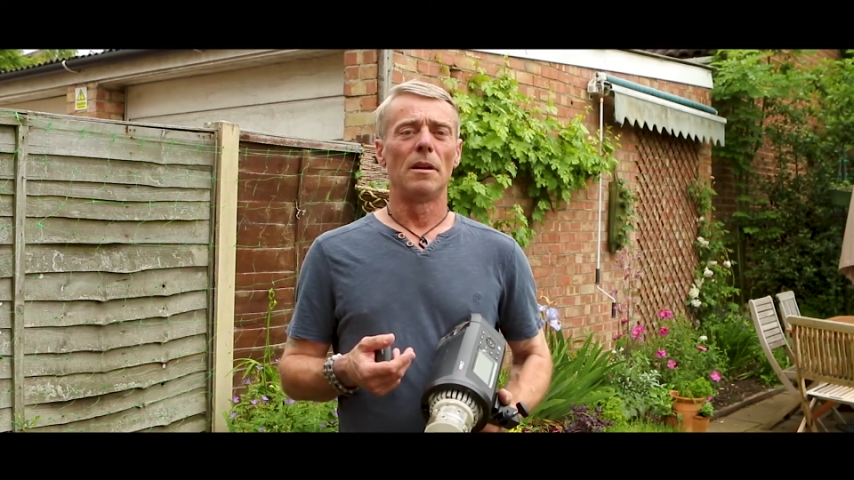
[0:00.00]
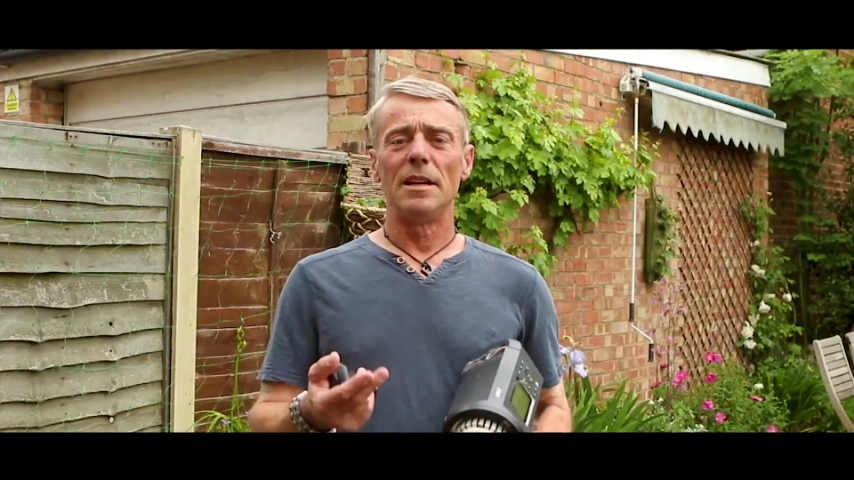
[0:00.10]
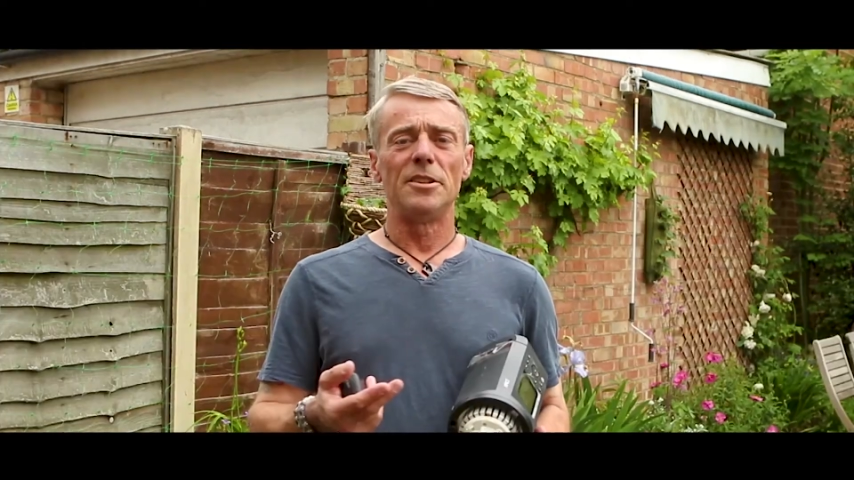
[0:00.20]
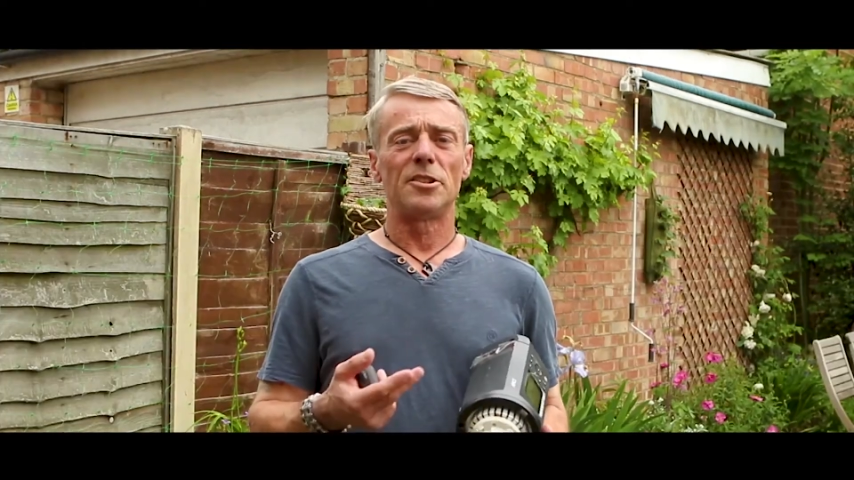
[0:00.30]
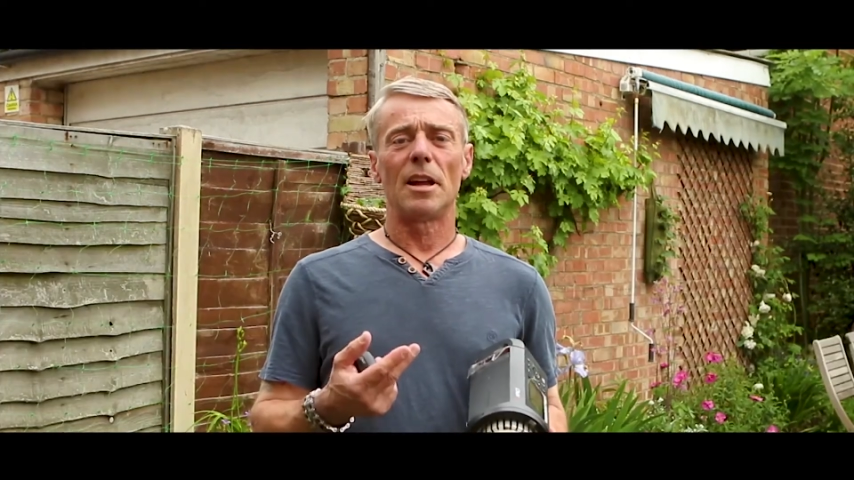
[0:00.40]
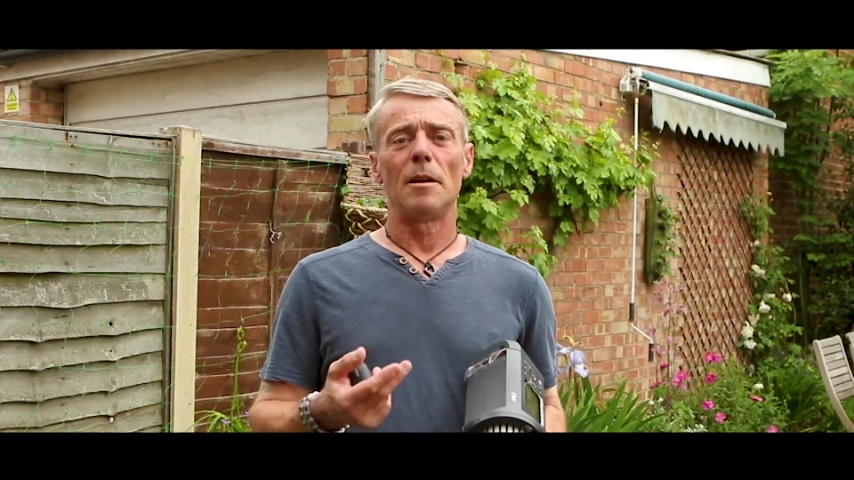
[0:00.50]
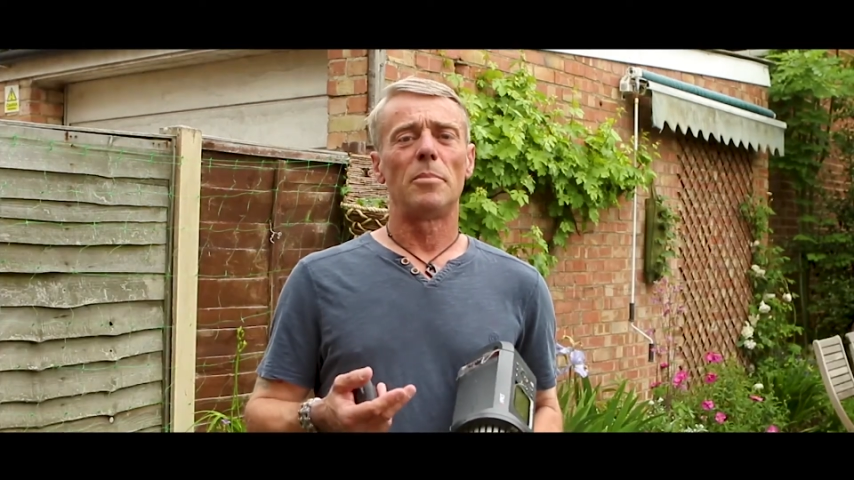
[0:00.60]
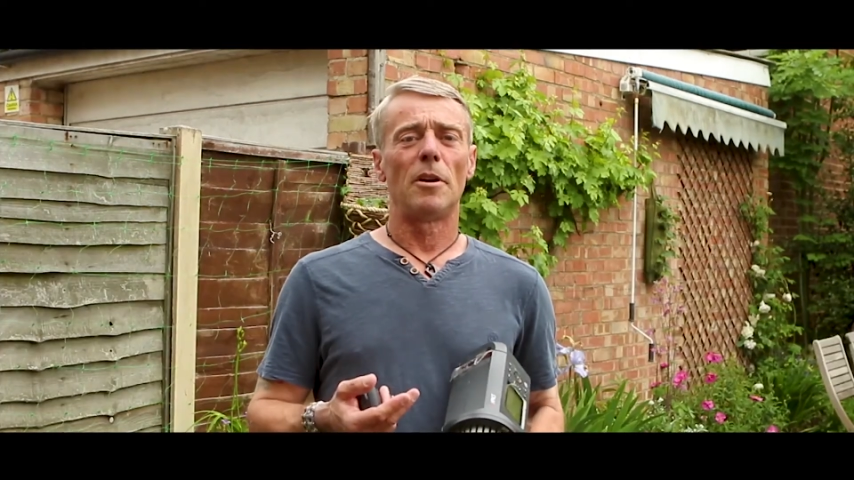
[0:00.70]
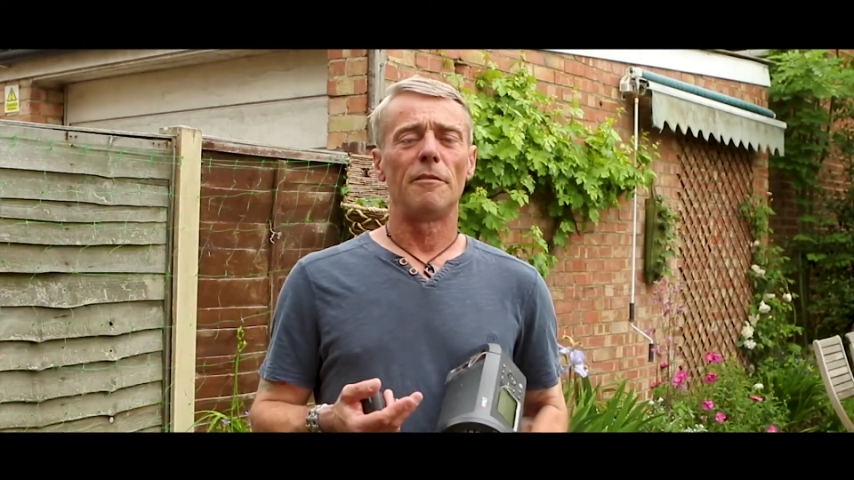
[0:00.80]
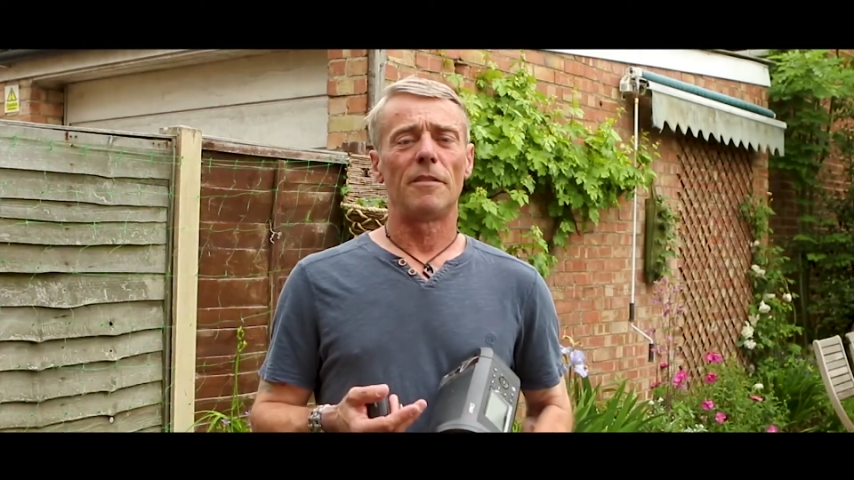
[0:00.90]
Each lamp
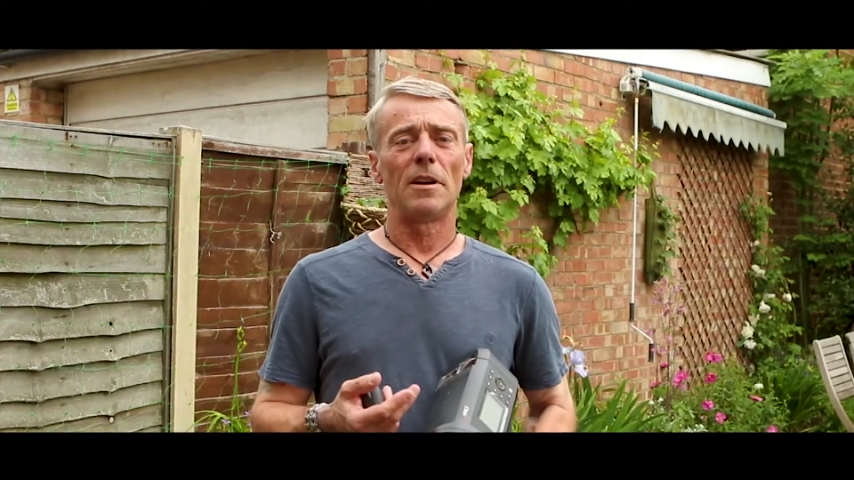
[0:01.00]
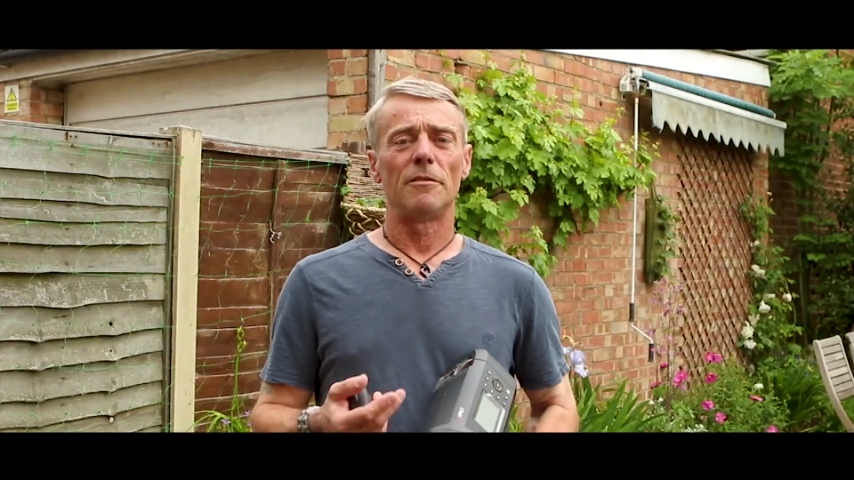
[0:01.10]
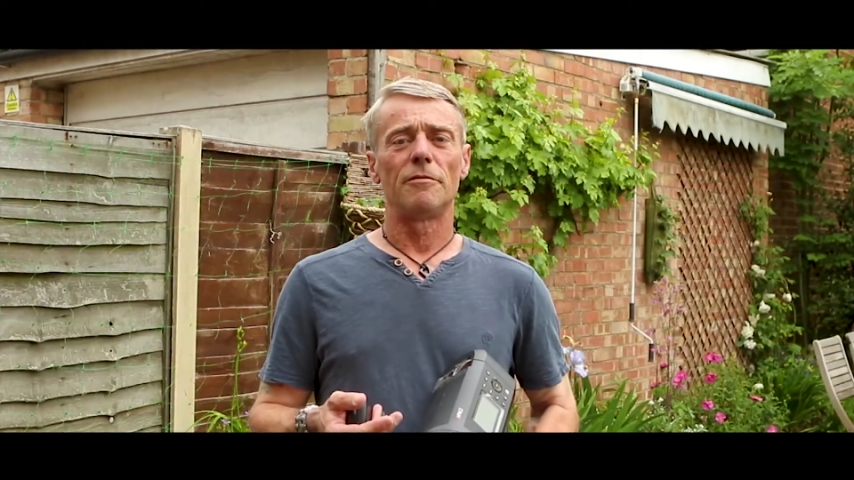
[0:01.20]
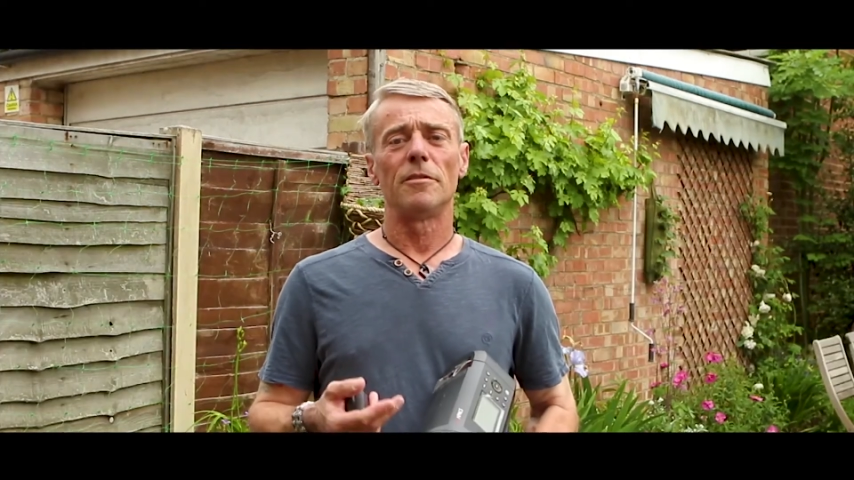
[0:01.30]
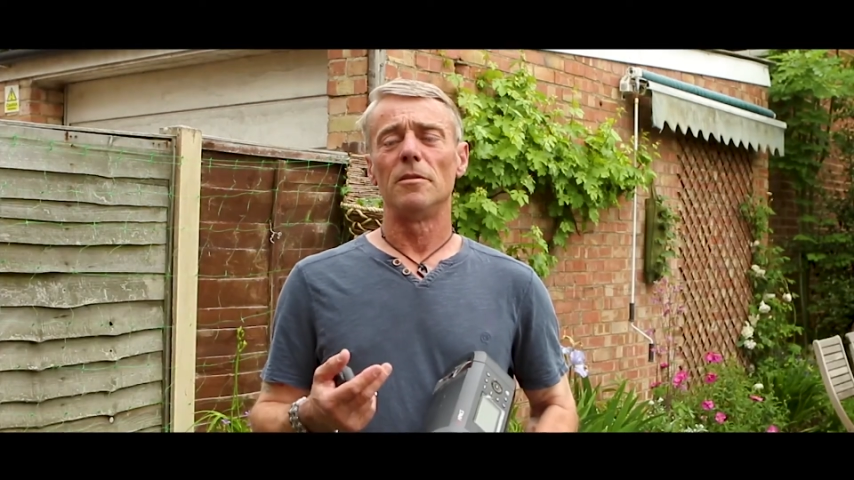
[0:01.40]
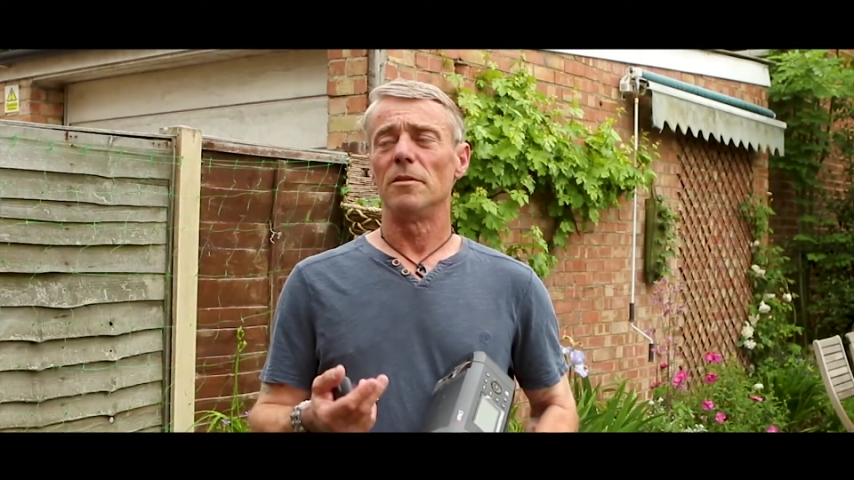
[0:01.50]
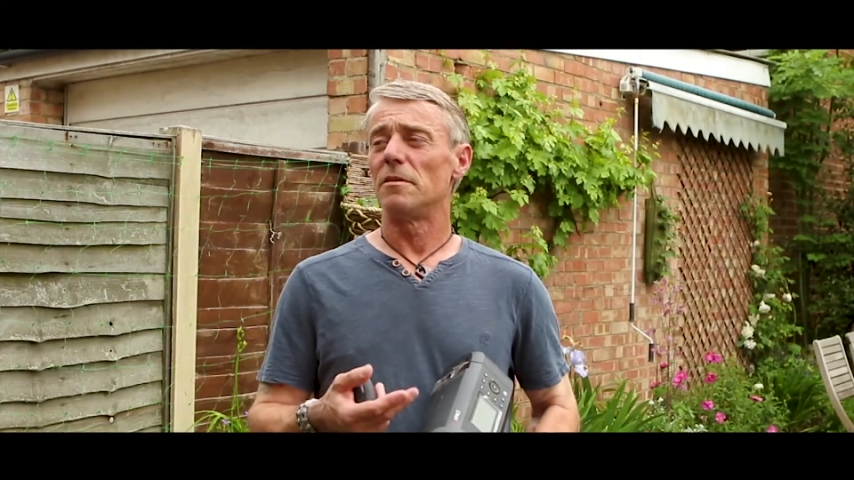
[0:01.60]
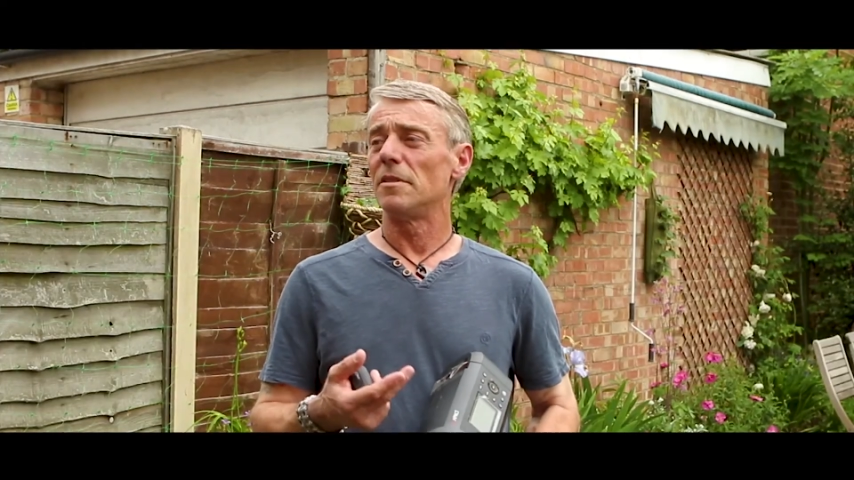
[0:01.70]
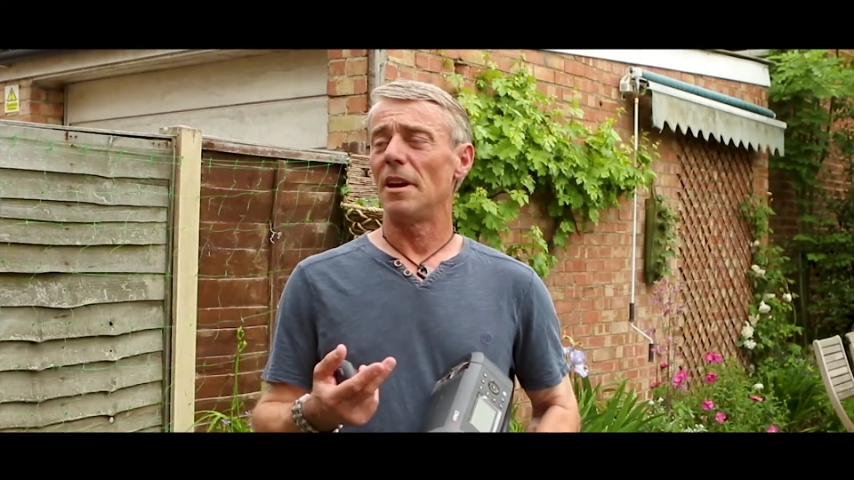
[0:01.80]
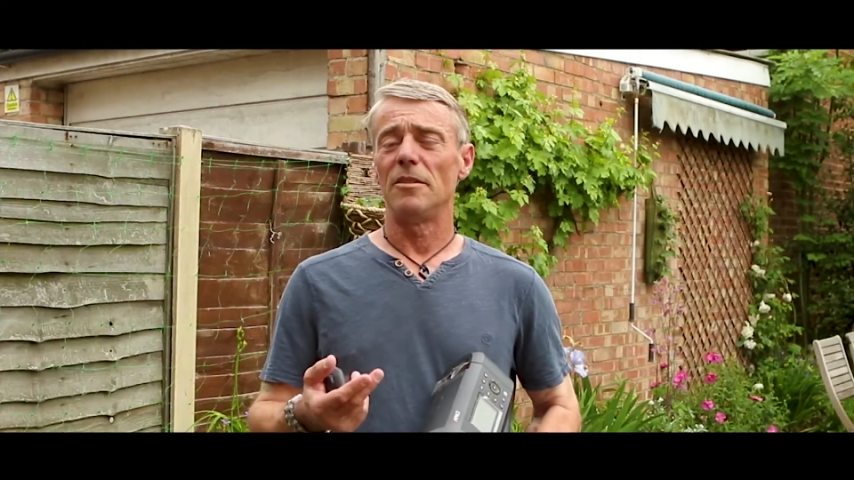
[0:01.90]
I found through the
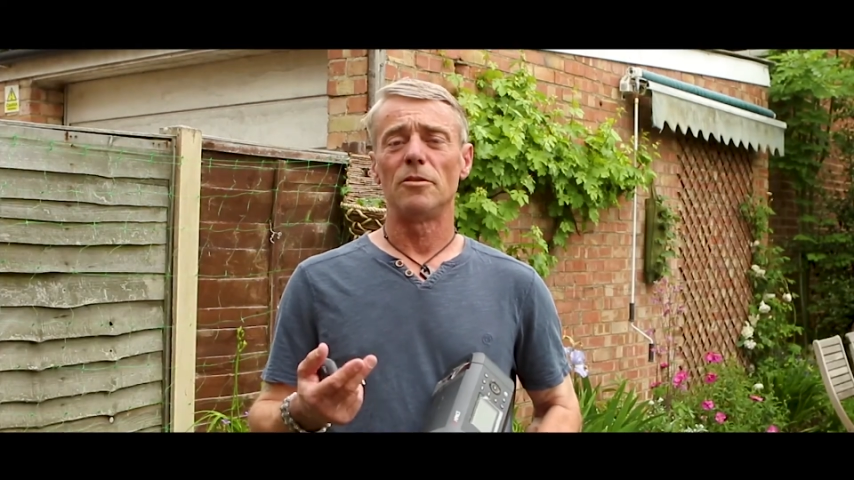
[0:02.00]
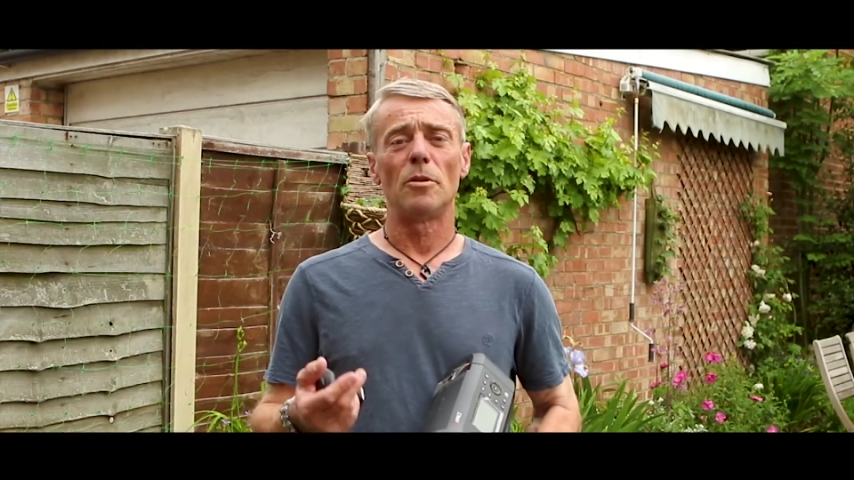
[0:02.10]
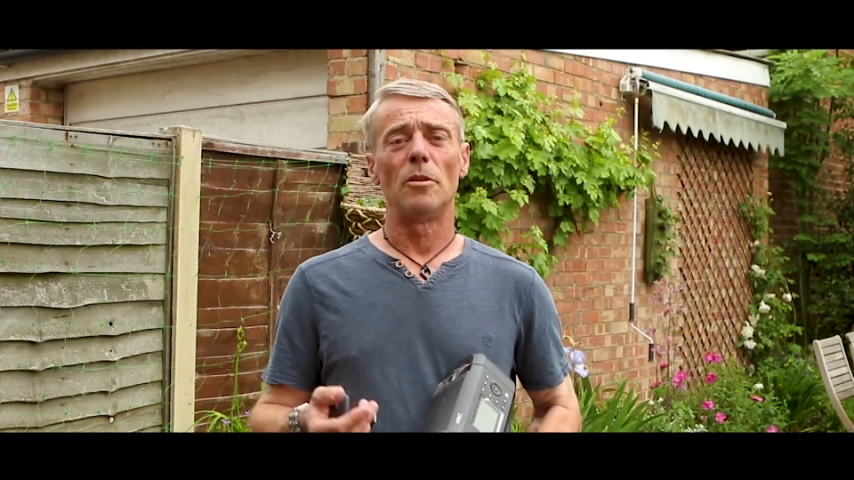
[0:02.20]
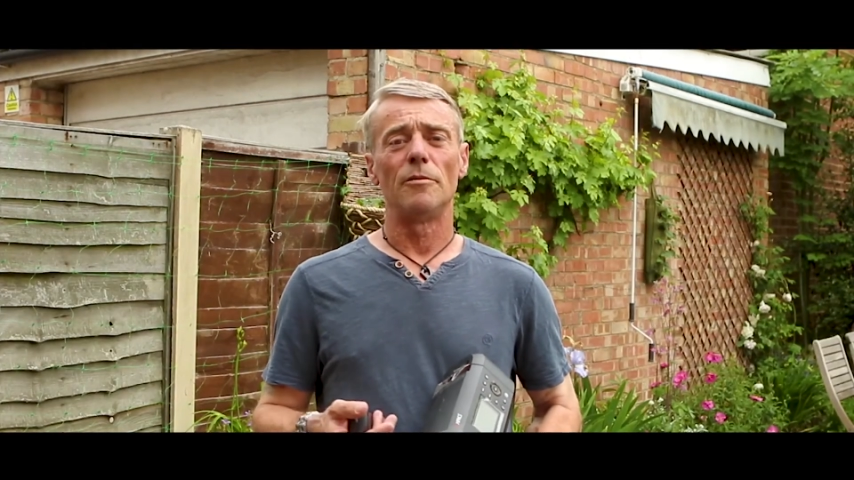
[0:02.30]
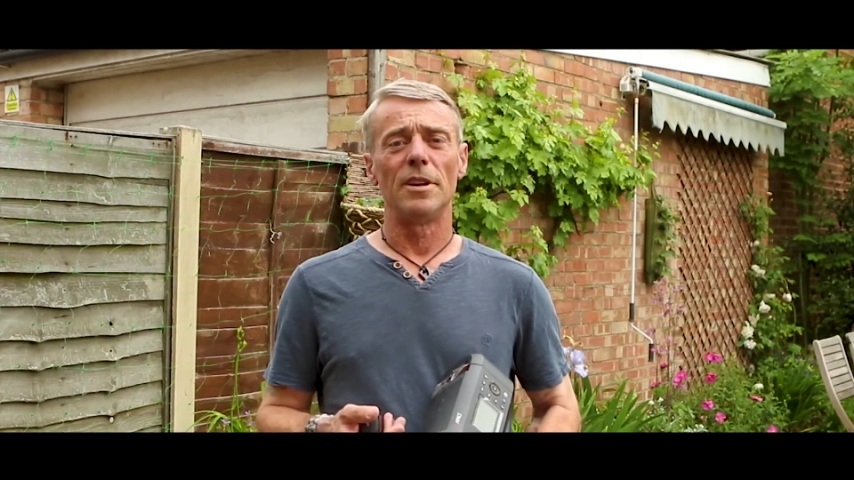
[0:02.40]
10-12